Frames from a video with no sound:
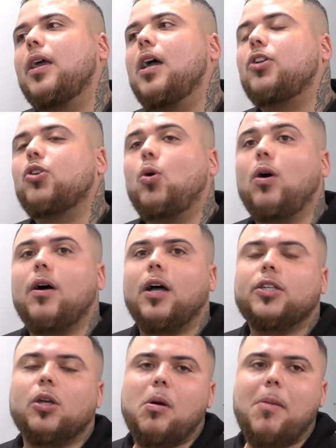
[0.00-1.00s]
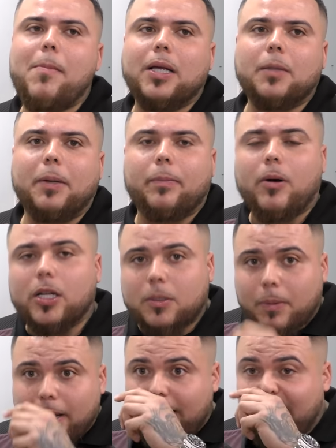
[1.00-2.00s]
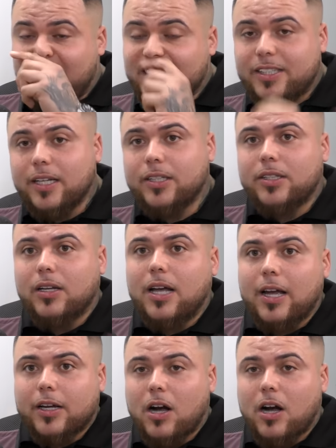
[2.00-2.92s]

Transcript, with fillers: Yeah, do you know what? You, my mum has a big part to play in the sense that, like,